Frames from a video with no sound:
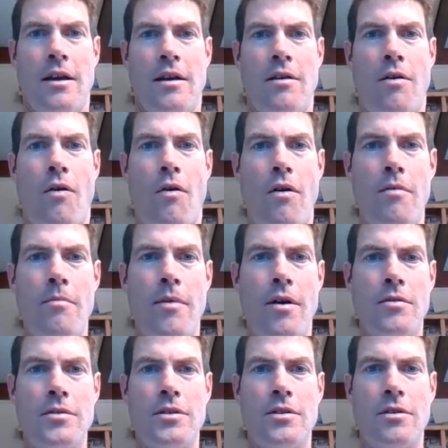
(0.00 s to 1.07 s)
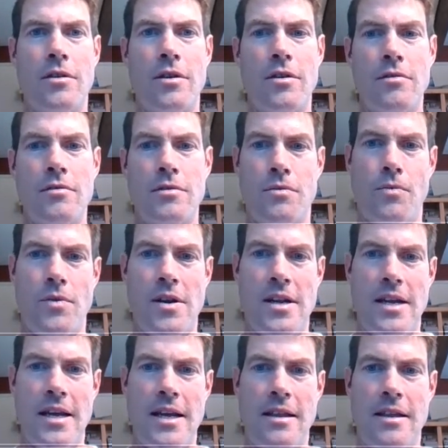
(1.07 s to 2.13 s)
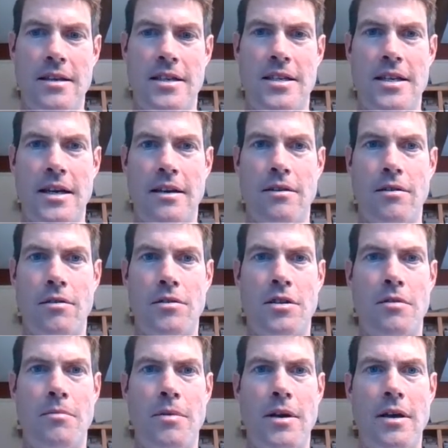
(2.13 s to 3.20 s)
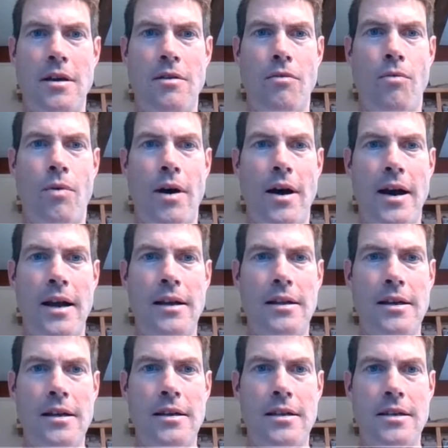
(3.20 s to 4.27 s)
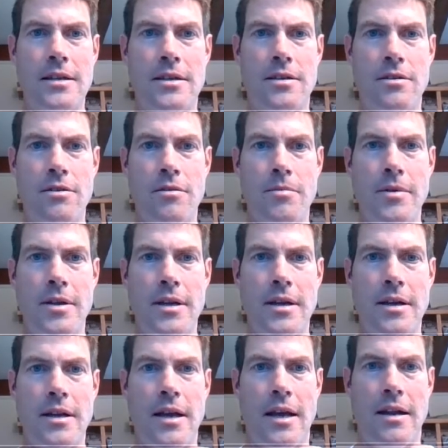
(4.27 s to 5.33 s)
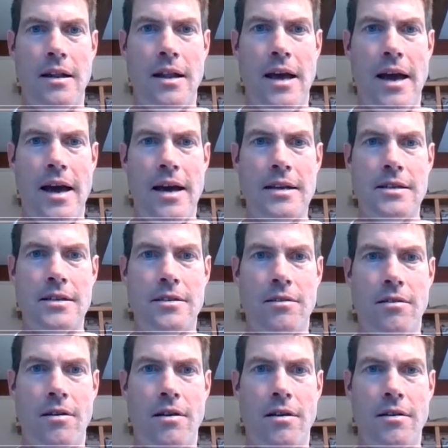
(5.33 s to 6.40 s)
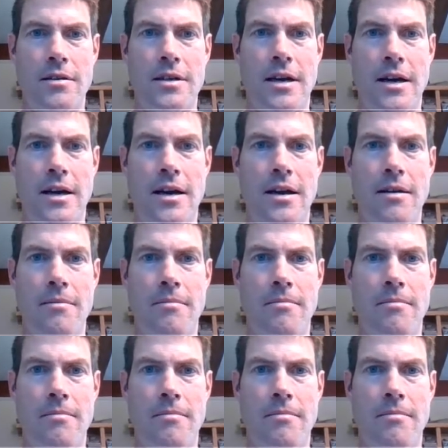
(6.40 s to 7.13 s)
hormones are used when we need the signal to be widely distributed and last a long time.